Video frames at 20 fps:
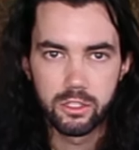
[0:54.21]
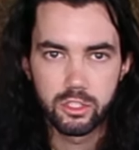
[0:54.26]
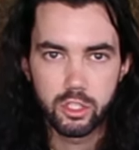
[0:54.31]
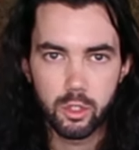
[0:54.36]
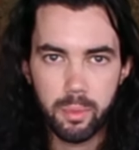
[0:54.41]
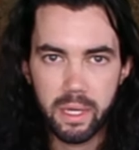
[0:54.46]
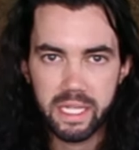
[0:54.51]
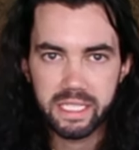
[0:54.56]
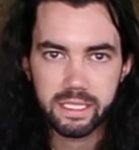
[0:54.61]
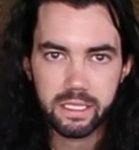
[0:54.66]

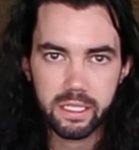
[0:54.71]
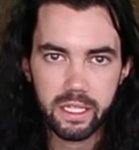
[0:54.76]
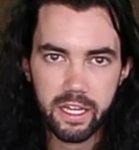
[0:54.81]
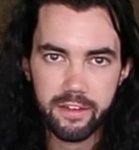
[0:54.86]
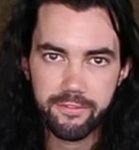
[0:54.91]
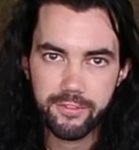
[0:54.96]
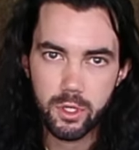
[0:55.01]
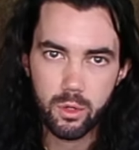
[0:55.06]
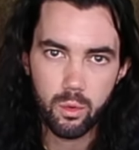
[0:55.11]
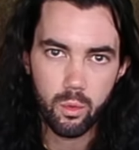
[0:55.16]
So basically,
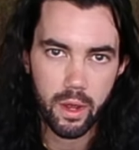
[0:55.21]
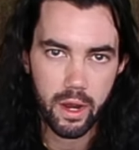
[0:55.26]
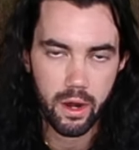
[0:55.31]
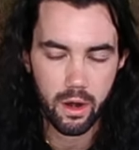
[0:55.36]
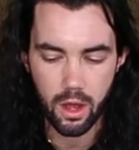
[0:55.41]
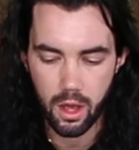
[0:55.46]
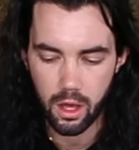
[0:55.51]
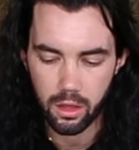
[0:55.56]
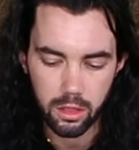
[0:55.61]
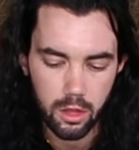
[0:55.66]
if you
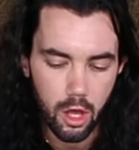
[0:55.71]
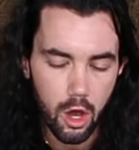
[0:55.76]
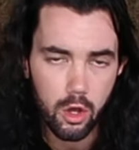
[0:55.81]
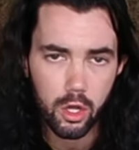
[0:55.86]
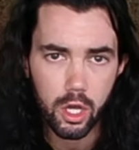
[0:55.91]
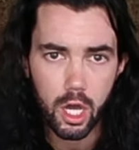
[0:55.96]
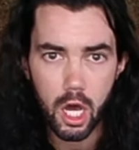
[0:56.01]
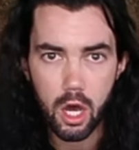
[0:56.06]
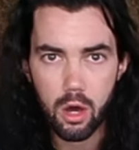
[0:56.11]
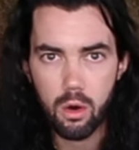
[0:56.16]
wear a
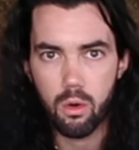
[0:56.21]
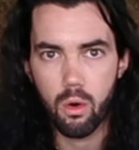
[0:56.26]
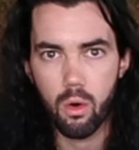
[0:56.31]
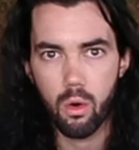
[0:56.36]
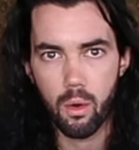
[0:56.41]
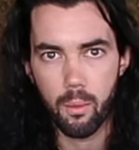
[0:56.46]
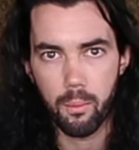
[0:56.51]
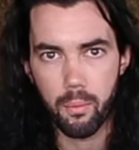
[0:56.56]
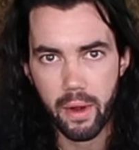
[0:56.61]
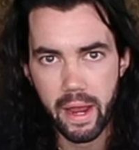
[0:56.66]
logo
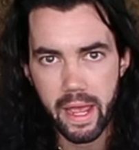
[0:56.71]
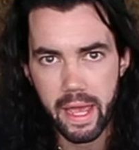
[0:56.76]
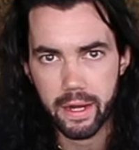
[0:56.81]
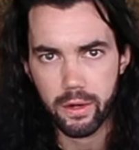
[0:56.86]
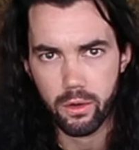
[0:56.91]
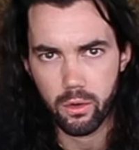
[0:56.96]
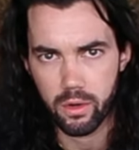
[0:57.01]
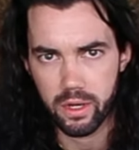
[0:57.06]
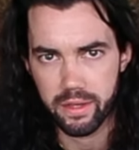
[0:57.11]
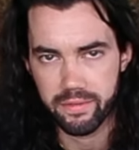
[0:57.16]
or a
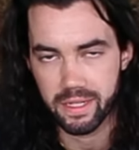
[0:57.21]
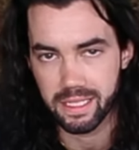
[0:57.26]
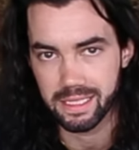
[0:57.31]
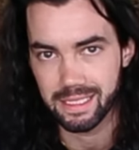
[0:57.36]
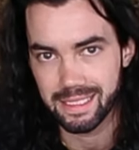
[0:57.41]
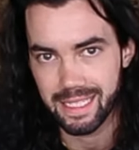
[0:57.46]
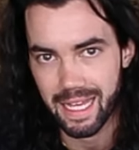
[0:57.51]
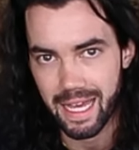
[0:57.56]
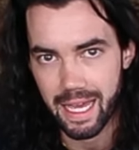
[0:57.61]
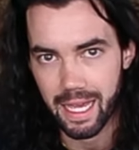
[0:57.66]
brand or even a
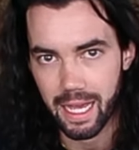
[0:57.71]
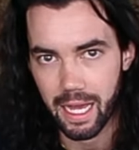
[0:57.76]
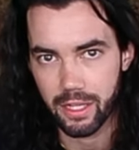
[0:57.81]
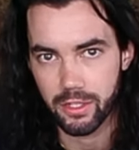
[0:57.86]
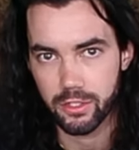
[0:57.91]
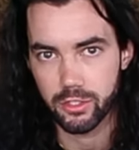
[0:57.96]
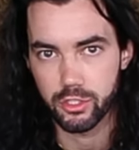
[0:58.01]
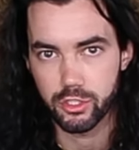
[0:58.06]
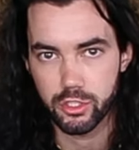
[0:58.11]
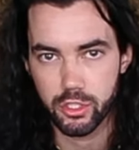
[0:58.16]
saying
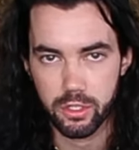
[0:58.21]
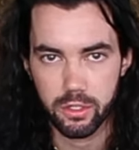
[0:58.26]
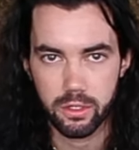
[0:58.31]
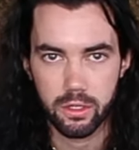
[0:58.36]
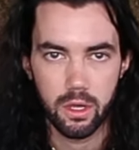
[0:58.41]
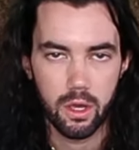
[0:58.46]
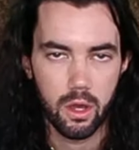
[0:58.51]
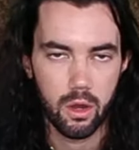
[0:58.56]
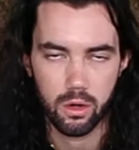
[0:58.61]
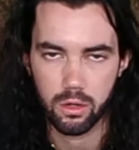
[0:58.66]
on your
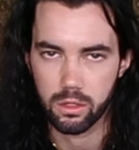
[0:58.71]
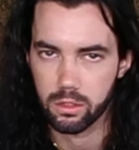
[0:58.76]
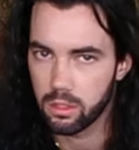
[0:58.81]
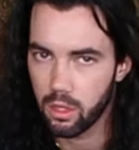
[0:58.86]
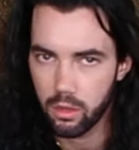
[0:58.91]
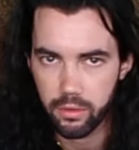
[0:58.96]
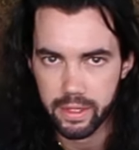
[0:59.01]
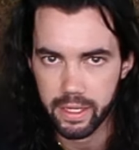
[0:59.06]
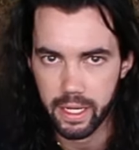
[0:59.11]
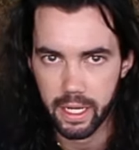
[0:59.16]
shirt or
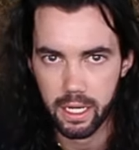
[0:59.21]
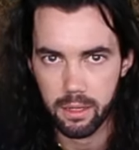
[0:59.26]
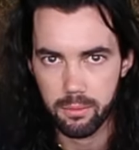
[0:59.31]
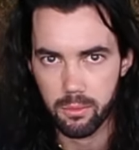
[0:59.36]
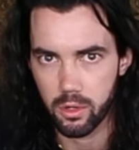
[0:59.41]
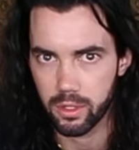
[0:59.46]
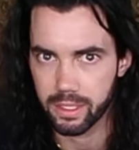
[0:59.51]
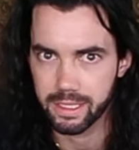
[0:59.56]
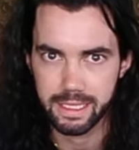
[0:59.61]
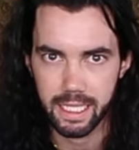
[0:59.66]
clothing
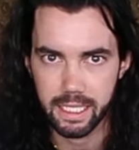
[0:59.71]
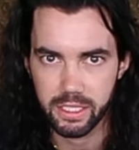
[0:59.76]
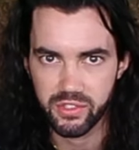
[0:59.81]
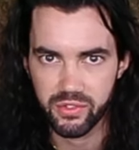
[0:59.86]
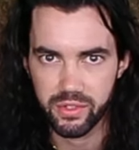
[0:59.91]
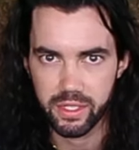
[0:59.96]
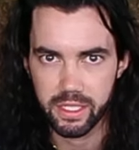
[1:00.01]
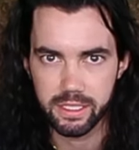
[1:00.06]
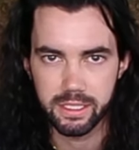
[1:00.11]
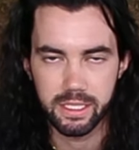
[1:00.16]
item or
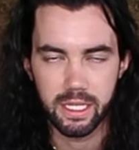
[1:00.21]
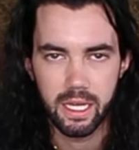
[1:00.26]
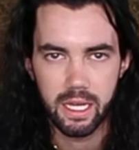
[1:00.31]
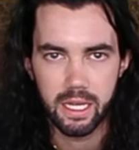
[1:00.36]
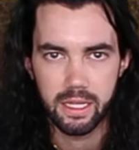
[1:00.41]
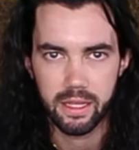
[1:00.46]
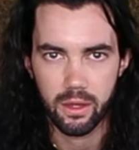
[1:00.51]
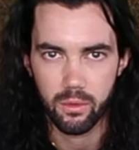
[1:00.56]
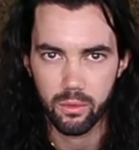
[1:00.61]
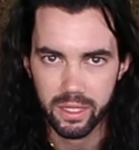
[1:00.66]
accessories
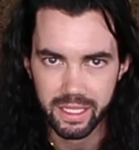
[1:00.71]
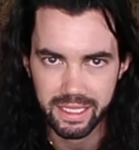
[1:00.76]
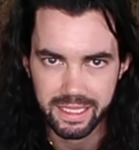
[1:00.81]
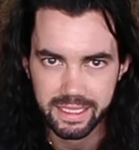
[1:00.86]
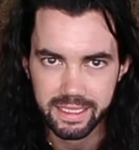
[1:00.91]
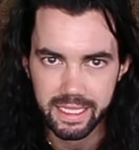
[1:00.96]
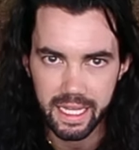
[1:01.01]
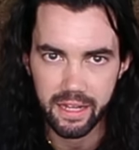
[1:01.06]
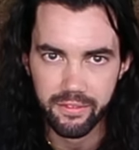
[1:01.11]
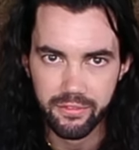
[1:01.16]
that really
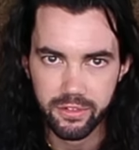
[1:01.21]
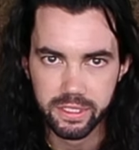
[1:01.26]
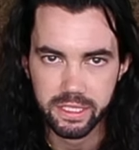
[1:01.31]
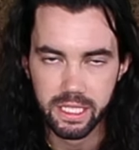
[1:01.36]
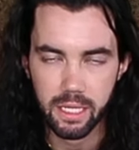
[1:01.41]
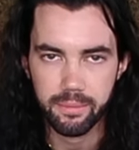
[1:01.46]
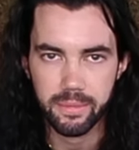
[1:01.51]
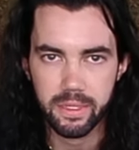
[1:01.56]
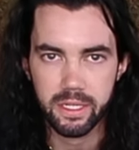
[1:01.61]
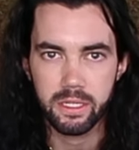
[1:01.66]
stand for
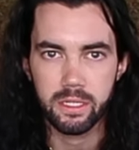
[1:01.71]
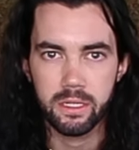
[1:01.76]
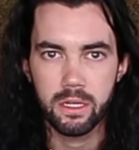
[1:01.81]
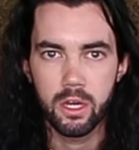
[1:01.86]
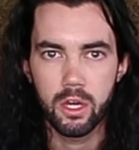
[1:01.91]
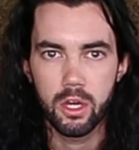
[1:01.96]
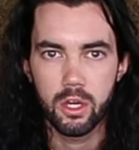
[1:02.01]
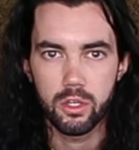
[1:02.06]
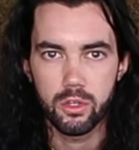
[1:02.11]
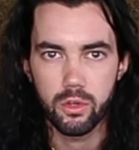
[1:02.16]
something,
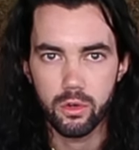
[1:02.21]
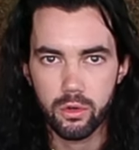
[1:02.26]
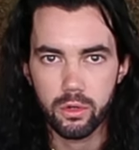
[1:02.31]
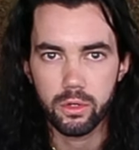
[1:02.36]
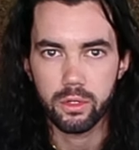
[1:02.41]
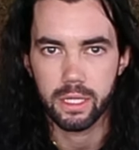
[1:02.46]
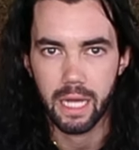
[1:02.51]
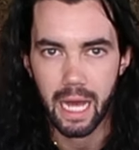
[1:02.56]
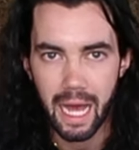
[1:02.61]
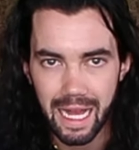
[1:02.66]

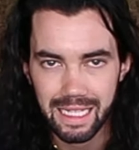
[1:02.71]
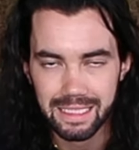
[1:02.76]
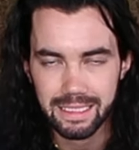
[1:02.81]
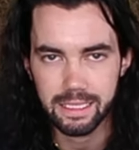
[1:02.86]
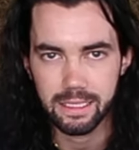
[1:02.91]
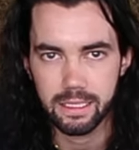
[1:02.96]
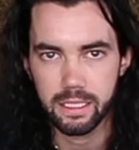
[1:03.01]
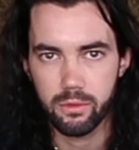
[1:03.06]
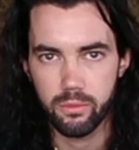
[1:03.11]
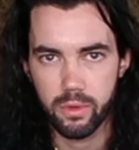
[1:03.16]
you're
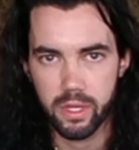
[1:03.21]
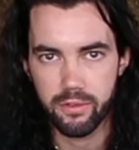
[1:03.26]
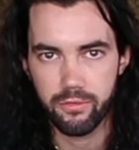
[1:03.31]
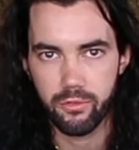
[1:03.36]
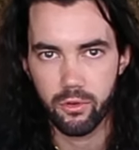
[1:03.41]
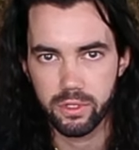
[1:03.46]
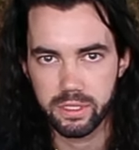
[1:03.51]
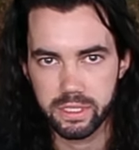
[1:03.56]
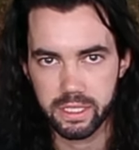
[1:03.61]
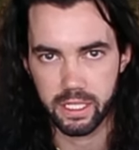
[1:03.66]
constantly
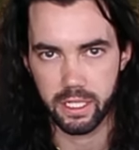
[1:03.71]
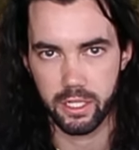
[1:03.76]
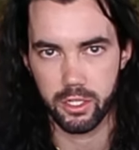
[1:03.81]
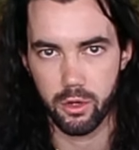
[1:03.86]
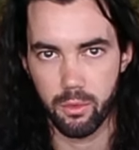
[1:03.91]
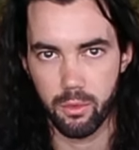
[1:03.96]
reinforcing in